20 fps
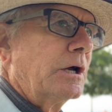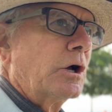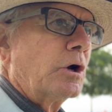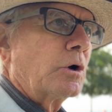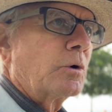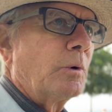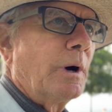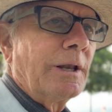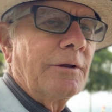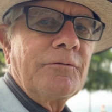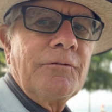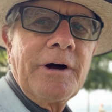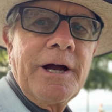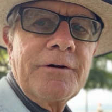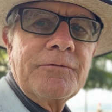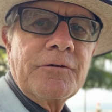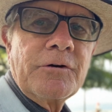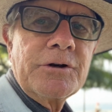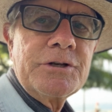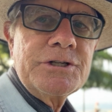qualify
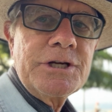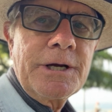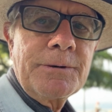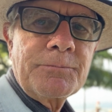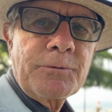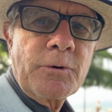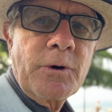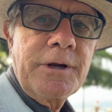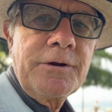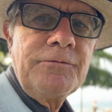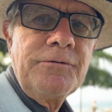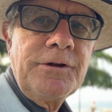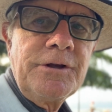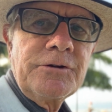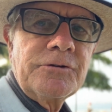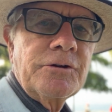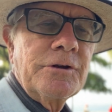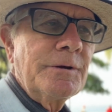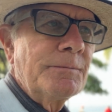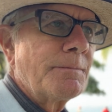for a temporary
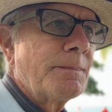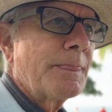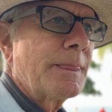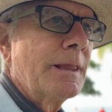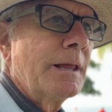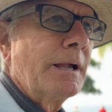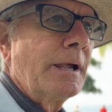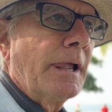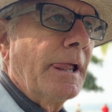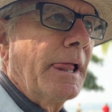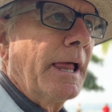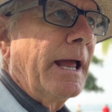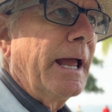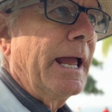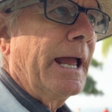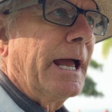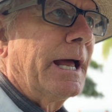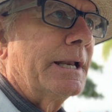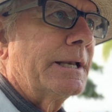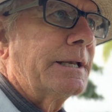visa
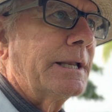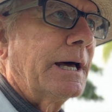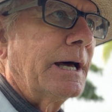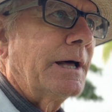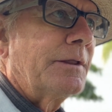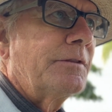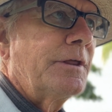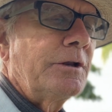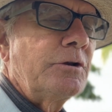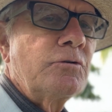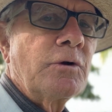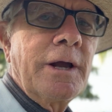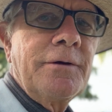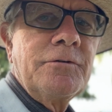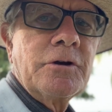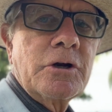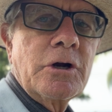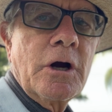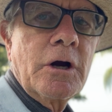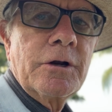and then drive
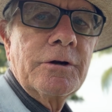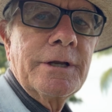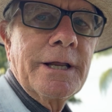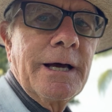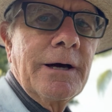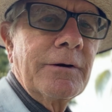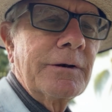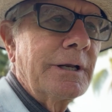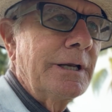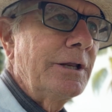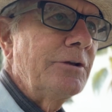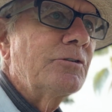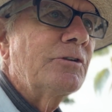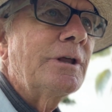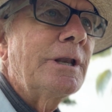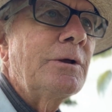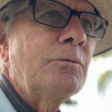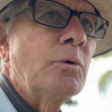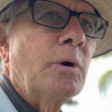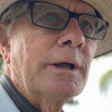your car down. And he
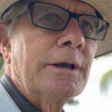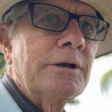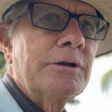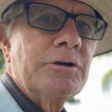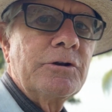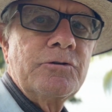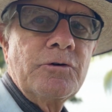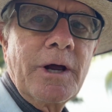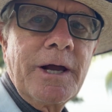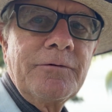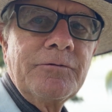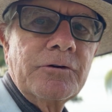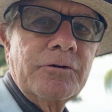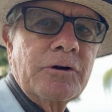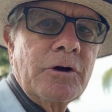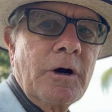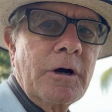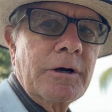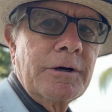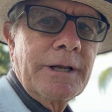said he wanted to drive his
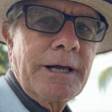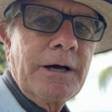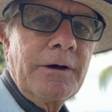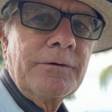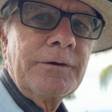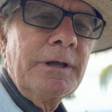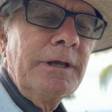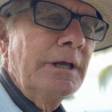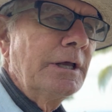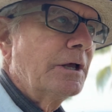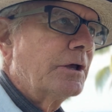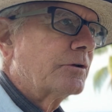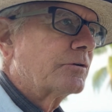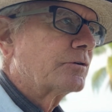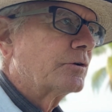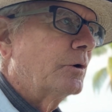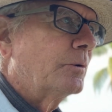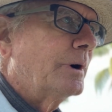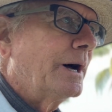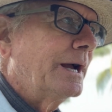car down.
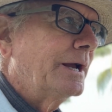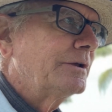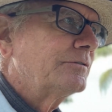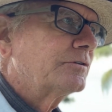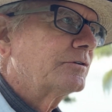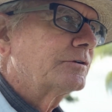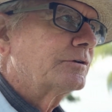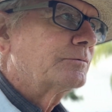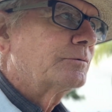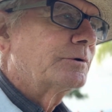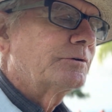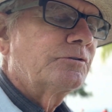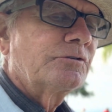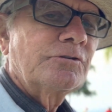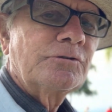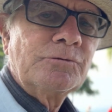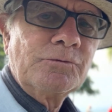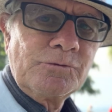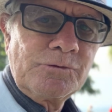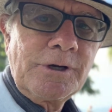So I
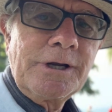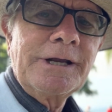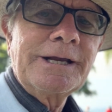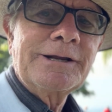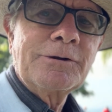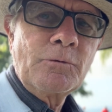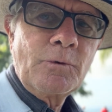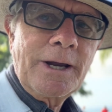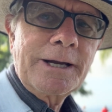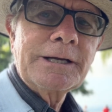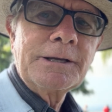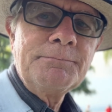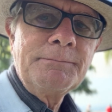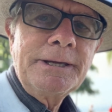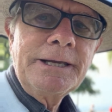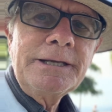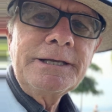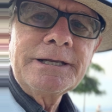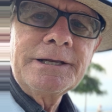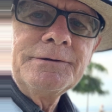
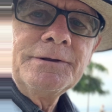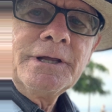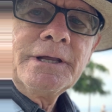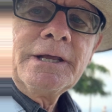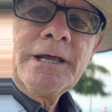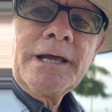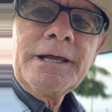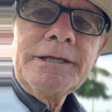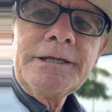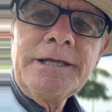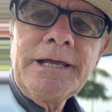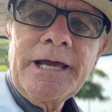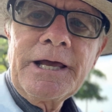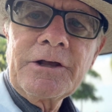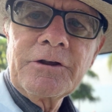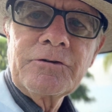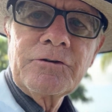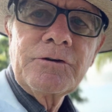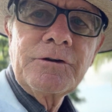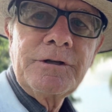recommended,
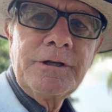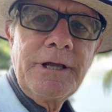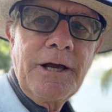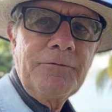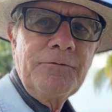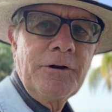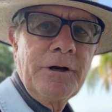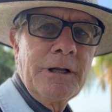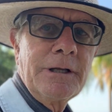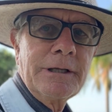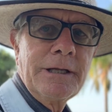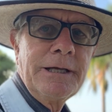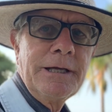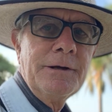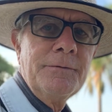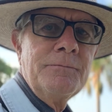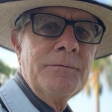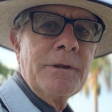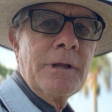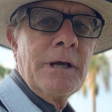yes, definitely
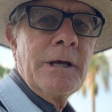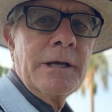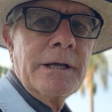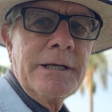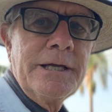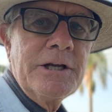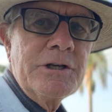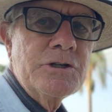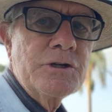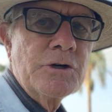get